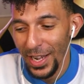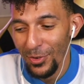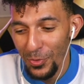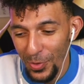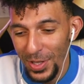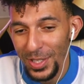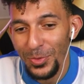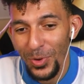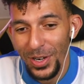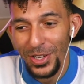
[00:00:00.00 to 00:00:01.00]
really
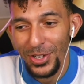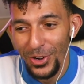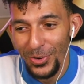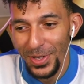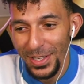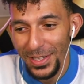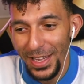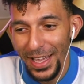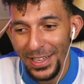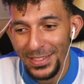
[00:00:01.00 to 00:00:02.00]
want to go in
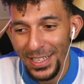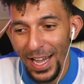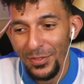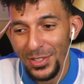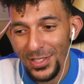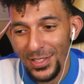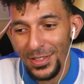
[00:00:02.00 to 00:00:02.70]
and dive into